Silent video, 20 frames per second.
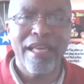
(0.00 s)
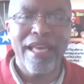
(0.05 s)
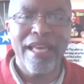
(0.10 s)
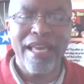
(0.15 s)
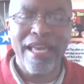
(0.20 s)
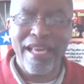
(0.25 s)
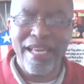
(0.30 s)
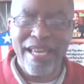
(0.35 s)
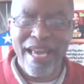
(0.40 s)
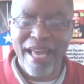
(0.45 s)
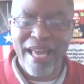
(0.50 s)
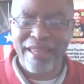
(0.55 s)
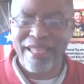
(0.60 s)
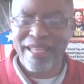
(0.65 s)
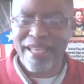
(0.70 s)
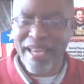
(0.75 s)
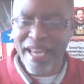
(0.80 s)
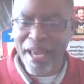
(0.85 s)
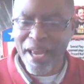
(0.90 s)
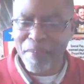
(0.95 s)
It got the
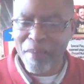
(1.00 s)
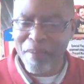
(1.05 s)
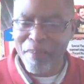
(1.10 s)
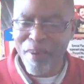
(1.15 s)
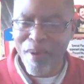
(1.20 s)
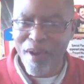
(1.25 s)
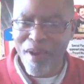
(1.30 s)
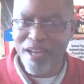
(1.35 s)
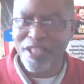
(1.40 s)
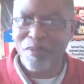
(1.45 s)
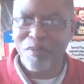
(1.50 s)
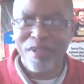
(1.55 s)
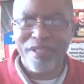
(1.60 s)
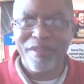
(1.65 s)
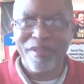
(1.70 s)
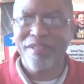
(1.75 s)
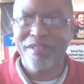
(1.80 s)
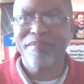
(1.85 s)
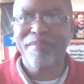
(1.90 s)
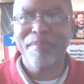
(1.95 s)
campy parts, which
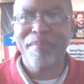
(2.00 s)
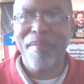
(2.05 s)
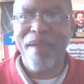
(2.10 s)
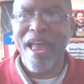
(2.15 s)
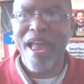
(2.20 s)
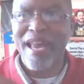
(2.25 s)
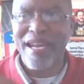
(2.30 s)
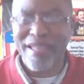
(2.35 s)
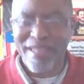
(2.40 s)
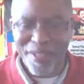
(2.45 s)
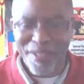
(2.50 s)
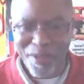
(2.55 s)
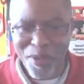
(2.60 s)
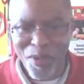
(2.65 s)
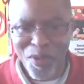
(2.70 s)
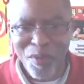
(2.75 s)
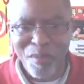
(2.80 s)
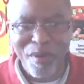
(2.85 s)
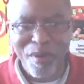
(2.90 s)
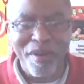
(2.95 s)
added the
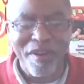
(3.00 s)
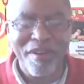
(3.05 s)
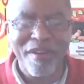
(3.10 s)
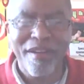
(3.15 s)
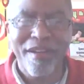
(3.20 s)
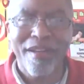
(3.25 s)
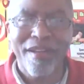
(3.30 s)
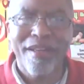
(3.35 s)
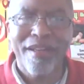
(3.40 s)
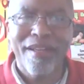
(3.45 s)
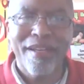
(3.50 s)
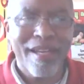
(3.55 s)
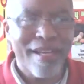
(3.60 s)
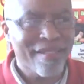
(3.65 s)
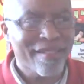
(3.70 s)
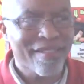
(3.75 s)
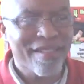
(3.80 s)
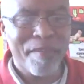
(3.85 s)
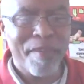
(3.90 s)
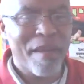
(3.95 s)
humor. Now,
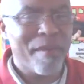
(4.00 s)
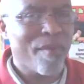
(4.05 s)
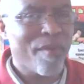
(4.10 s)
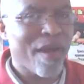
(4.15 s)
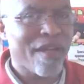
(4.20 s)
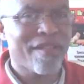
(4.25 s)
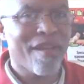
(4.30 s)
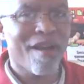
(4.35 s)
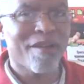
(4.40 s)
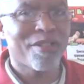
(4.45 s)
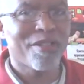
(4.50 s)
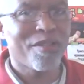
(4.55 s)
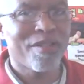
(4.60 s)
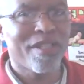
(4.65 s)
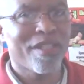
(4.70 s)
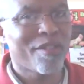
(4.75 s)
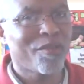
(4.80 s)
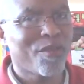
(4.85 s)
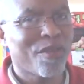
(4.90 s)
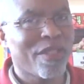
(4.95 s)
some people I talked to
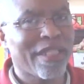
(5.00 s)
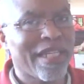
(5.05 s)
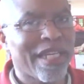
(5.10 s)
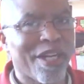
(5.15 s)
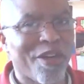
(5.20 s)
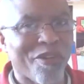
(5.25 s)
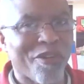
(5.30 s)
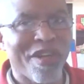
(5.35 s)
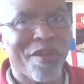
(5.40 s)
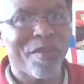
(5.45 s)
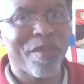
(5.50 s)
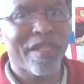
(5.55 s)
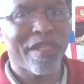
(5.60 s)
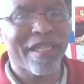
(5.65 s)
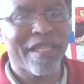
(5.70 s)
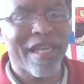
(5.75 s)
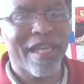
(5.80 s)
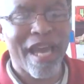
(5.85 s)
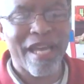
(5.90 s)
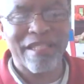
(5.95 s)
didn't really agree with
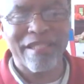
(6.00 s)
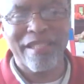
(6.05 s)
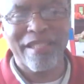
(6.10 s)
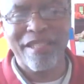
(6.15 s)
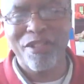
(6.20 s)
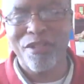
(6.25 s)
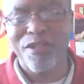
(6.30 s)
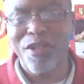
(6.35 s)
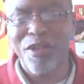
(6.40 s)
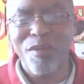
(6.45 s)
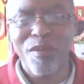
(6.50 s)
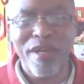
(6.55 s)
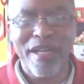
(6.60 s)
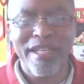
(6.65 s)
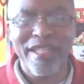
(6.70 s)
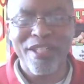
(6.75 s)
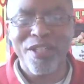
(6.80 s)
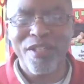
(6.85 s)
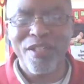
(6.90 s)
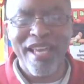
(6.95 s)
it. I said, you know
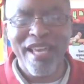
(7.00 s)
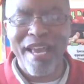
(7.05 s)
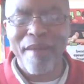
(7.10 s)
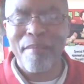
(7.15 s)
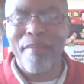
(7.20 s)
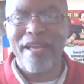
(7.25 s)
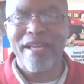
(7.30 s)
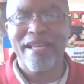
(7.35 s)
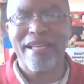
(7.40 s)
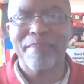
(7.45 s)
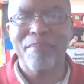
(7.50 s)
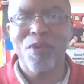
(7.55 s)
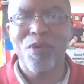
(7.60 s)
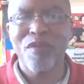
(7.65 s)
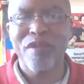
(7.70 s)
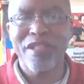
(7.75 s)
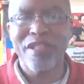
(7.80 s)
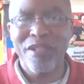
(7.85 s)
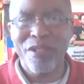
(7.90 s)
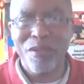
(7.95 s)
what? You can't make a
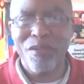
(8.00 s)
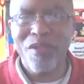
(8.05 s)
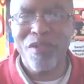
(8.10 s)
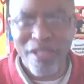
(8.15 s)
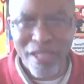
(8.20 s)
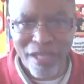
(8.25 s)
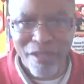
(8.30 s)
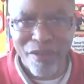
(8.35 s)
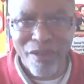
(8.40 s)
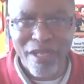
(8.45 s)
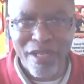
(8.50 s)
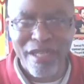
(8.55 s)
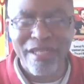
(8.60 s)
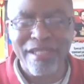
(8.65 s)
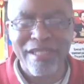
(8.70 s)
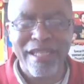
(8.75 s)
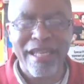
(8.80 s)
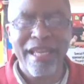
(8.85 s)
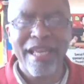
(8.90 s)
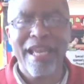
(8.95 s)
movie too
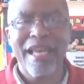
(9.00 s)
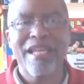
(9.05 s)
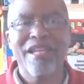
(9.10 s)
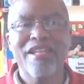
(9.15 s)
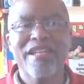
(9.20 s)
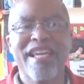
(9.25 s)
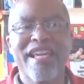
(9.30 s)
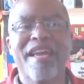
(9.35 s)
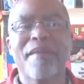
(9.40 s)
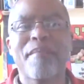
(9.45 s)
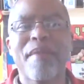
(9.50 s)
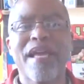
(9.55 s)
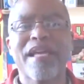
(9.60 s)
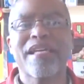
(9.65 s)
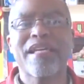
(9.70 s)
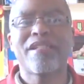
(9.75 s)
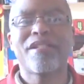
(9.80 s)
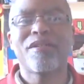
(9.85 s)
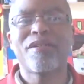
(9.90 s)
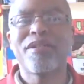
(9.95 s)
serious and you can't make
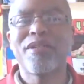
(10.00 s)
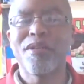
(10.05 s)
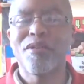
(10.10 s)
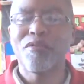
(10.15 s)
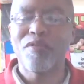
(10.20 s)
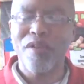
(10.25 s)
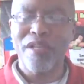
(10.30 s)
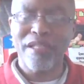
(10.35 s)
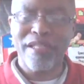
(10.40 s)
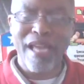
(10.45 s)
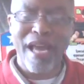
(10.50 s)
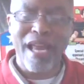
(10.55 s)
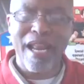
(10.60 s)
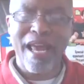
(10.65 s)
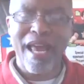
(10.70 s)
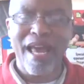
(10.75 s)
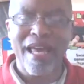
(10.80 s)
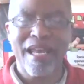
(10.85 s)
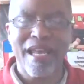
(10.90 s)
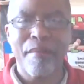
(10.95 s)
it too goofy. It's got to
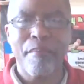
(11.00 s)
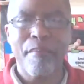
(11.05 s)
have that